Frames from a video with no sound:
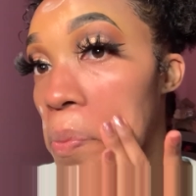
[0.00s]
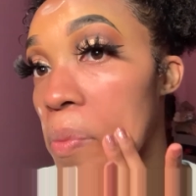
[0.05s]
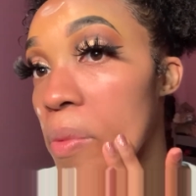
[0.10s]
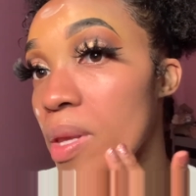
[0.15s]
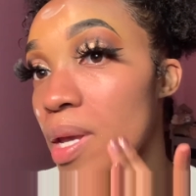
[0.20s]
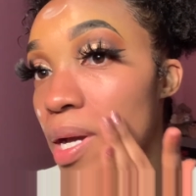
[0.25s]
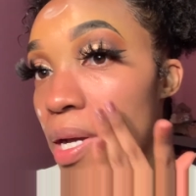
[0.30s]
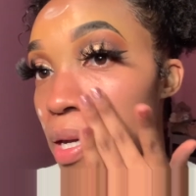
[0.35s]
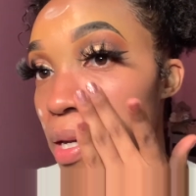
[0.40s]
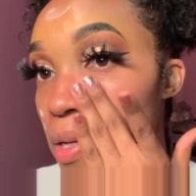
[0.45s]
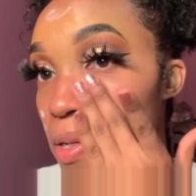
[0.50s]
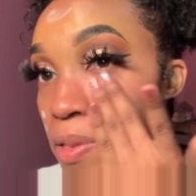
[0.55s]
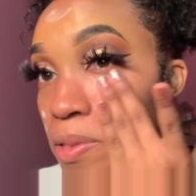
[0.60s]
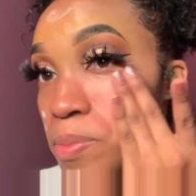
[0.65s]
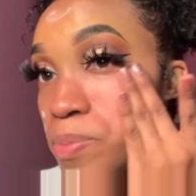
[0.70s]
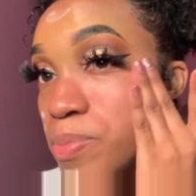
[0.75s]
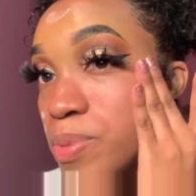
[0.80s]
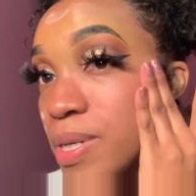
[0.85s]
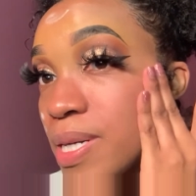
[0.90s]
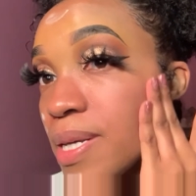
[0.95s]
That is
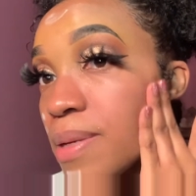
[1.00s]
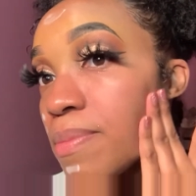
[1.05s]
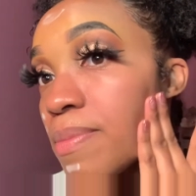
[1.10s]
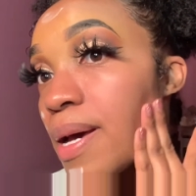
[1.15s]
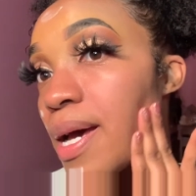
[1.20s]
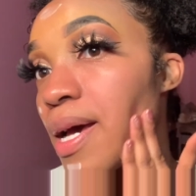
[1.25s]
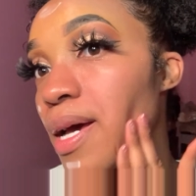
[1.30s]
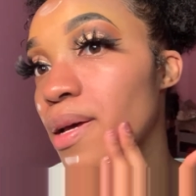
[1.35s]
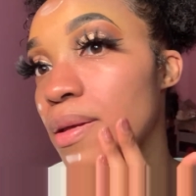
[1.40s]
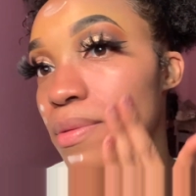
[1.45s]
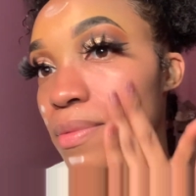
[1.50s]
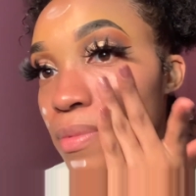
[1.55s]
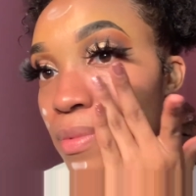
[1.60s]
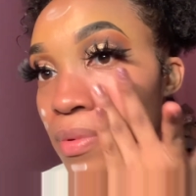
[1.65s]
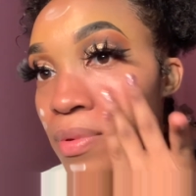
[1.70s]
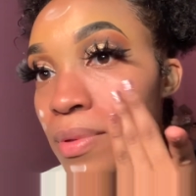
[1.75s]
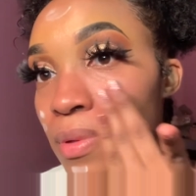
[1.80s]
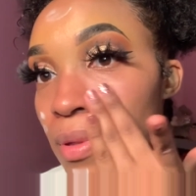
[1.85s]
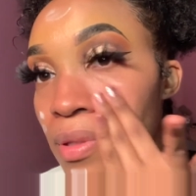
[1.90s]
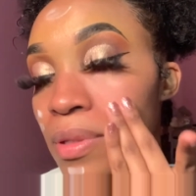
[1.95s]
pretty matte.
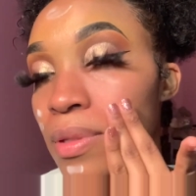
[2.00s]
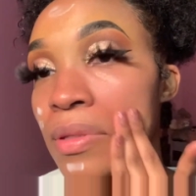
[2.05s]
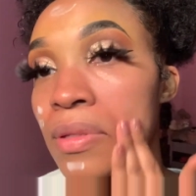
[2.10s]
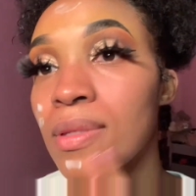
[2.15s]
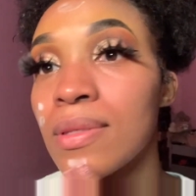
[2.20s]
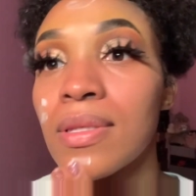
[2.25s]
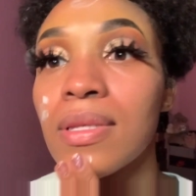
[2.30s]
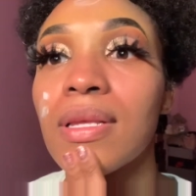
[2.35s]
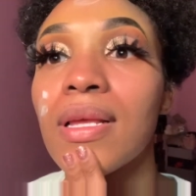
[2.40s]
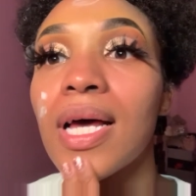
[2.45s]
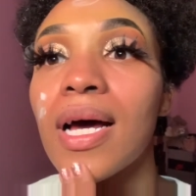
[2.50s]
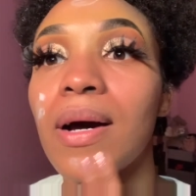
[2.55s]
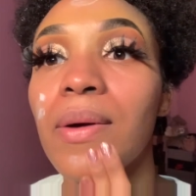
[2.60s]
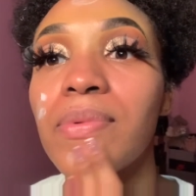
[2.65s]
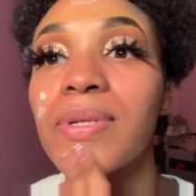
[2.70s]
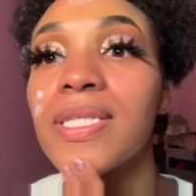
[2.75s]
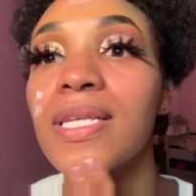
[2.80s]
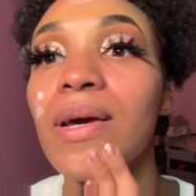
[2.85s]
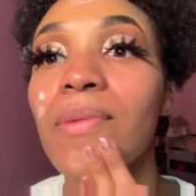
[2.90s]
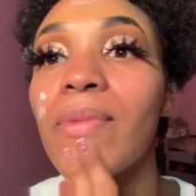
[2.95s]
I
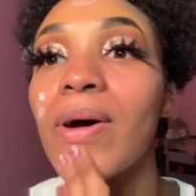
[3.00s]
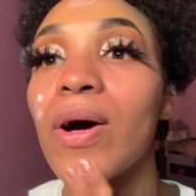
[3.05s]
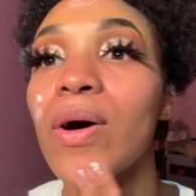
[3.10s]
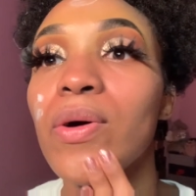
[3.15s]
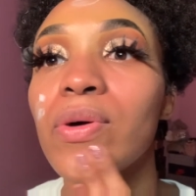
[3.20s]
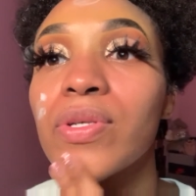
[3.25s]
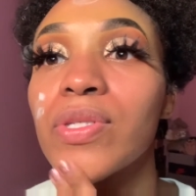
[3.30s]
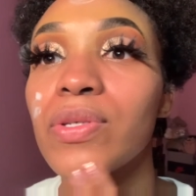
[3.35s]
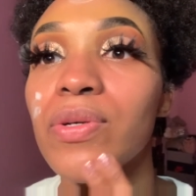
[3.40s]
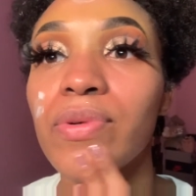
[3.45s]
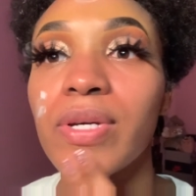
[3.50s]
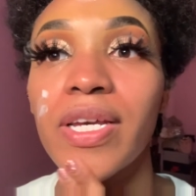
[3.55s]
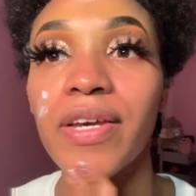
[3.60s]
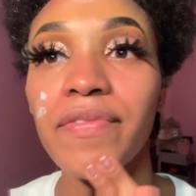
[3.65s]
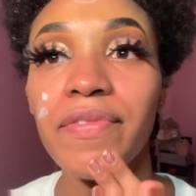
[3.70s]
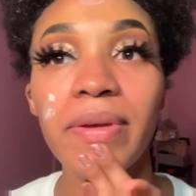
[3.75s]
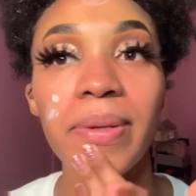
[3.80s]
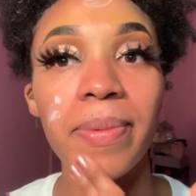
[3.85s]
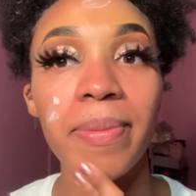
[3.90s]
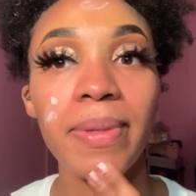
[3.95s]
would say about also
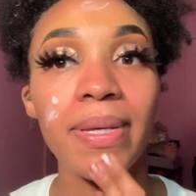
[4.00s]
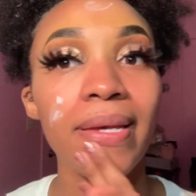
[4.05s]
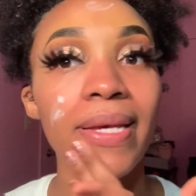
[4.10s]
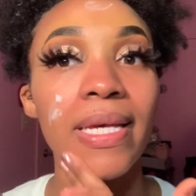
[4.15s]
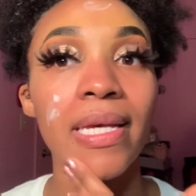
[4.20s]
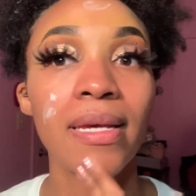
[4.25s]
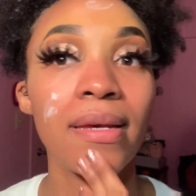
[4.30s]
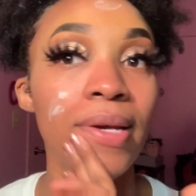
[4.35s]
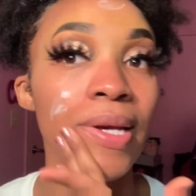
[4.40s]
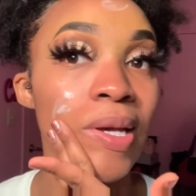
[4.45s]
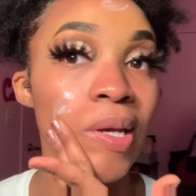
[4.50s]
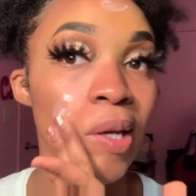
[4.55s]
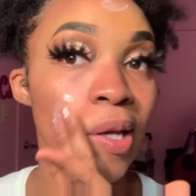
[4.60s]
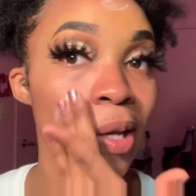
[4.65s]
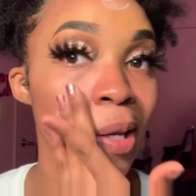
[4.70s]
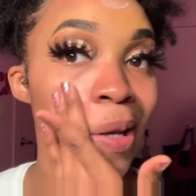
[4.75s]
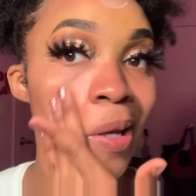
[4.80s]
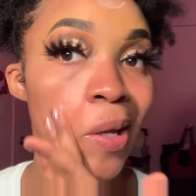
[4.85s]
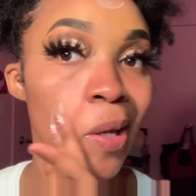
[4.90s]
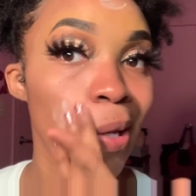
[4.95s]
giving me
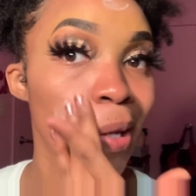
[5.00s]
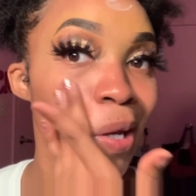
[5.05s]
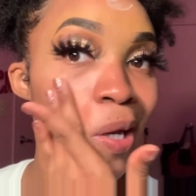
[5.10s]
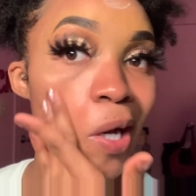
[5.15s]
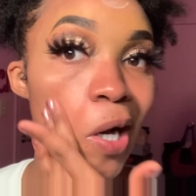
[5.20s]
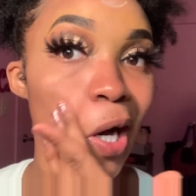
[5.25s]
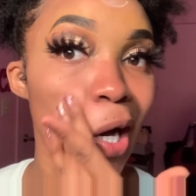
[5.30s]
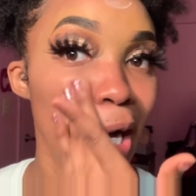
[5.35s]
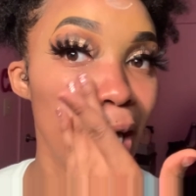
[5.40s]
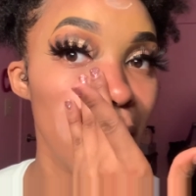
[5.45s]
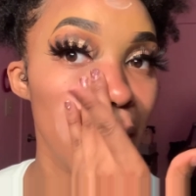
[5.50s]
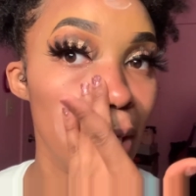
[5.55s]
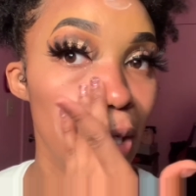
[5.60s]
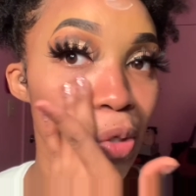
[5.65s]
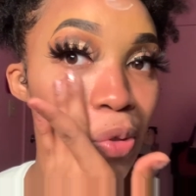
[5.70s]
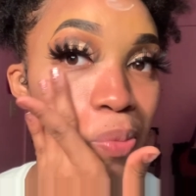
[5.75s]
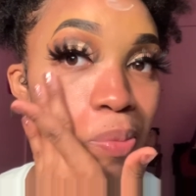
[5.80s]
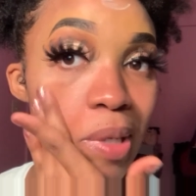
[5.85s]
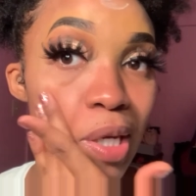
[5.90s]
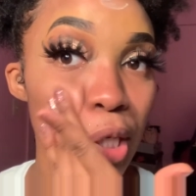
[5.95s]
a
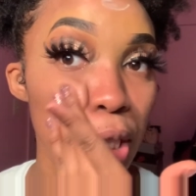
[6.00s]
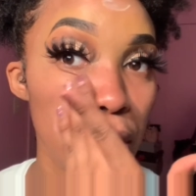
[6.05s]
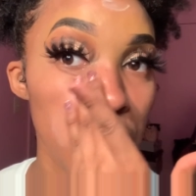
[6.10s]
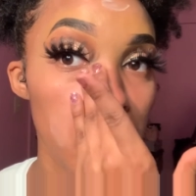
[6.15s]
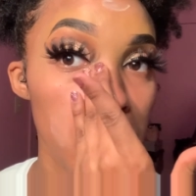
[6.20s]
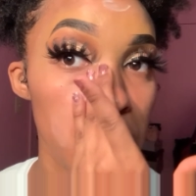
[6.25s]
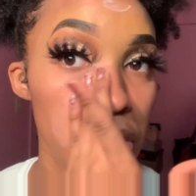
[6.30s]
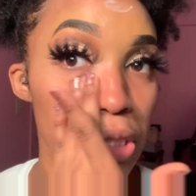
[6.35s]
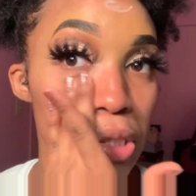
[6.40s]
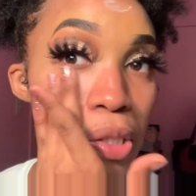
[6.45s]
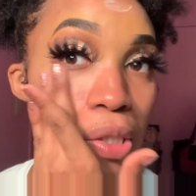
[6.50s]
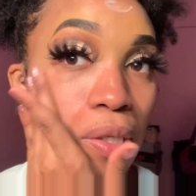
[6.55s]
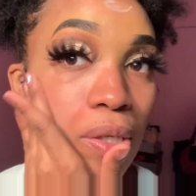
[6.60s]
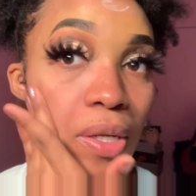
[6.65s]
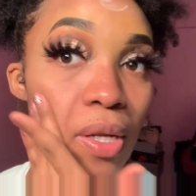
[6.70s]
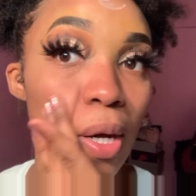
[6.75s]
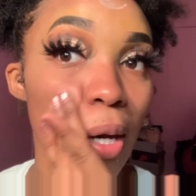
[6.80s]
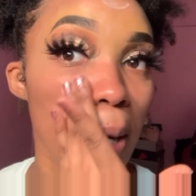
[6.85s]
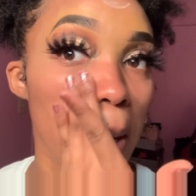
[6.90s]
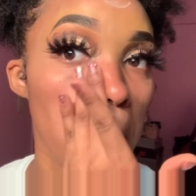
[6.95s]
luminous
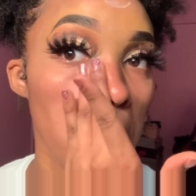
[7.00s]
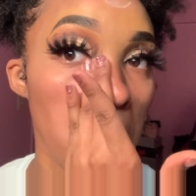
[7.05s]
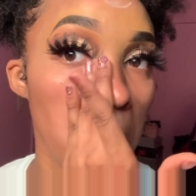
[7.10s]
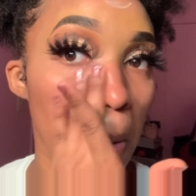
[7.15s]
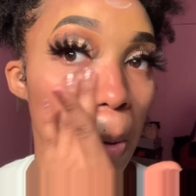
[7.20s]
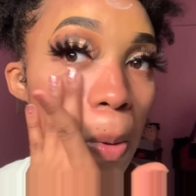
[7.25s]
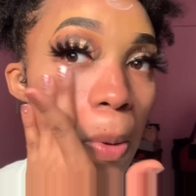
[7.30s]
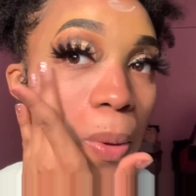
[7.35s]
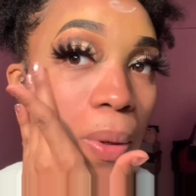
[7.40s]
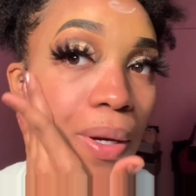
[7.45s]
glow.